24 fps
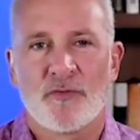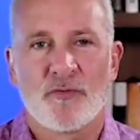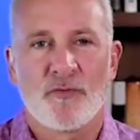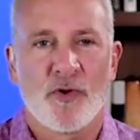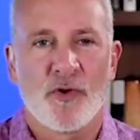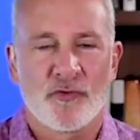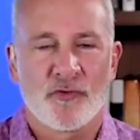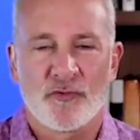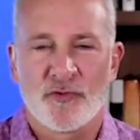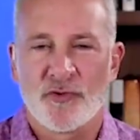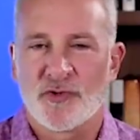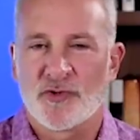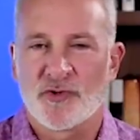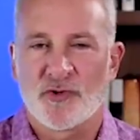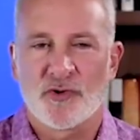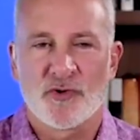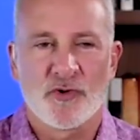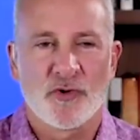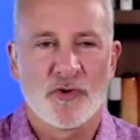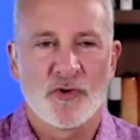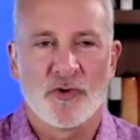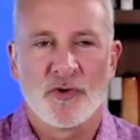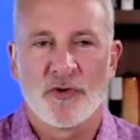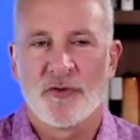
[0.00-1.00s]
Wall Street
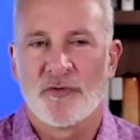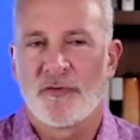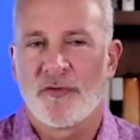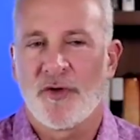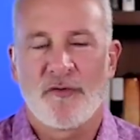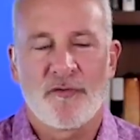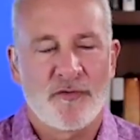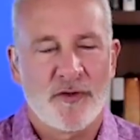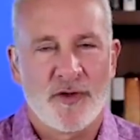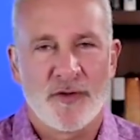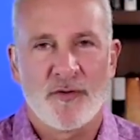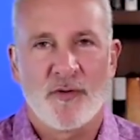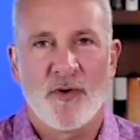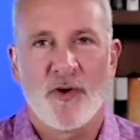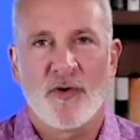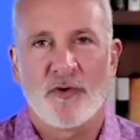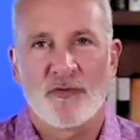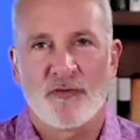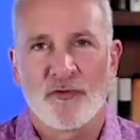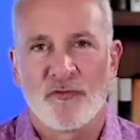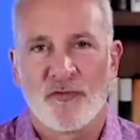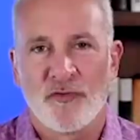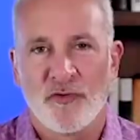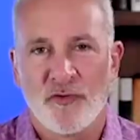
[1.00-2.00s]
Journal, I forget who
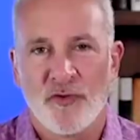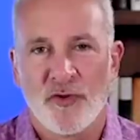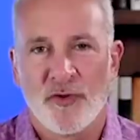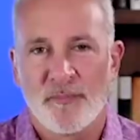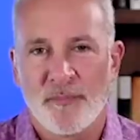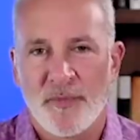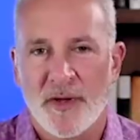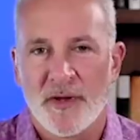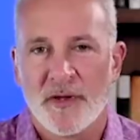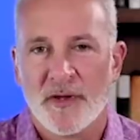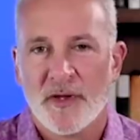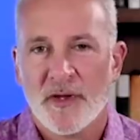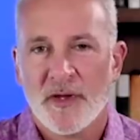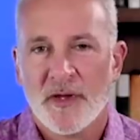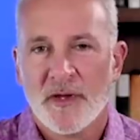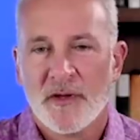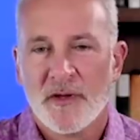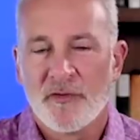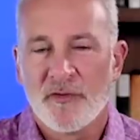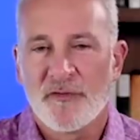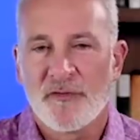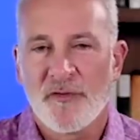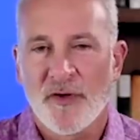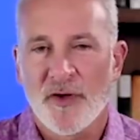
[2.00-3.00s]
else reviewed it, but
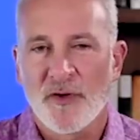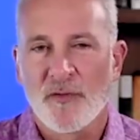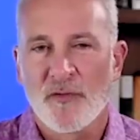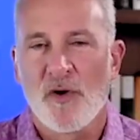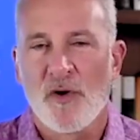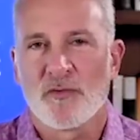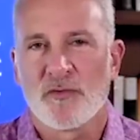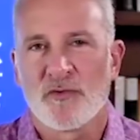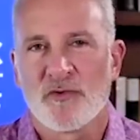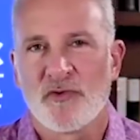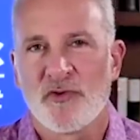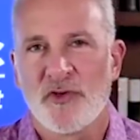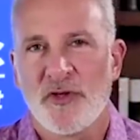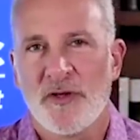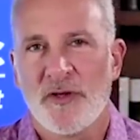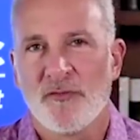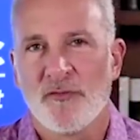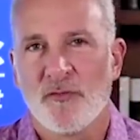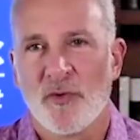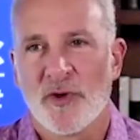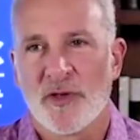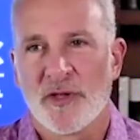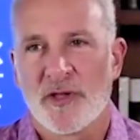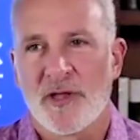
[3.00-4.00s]
it was very well-received
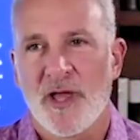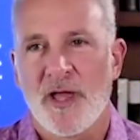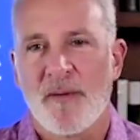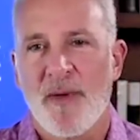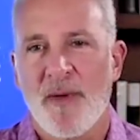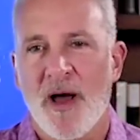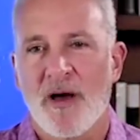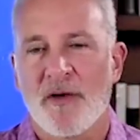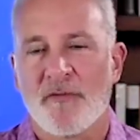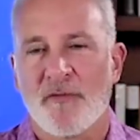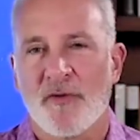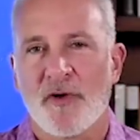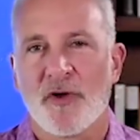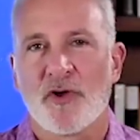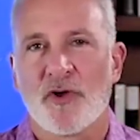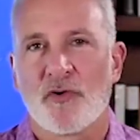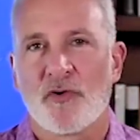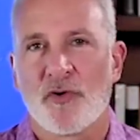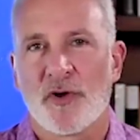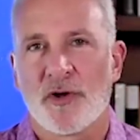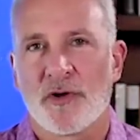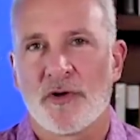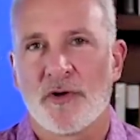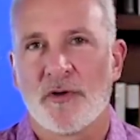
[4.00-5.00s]
when it came out, very
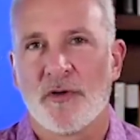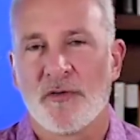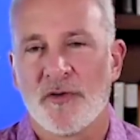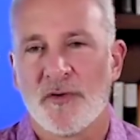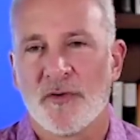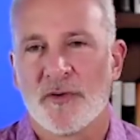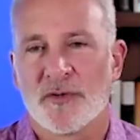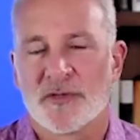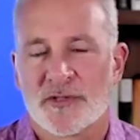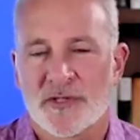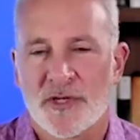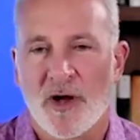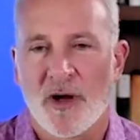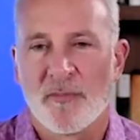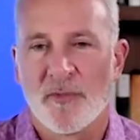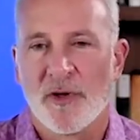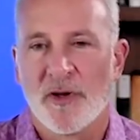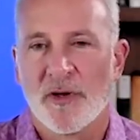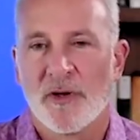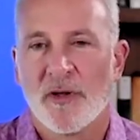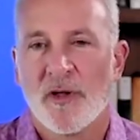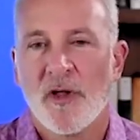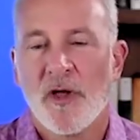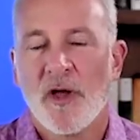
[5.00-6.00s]
critical of the U.S.
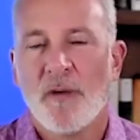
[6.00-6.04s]
government.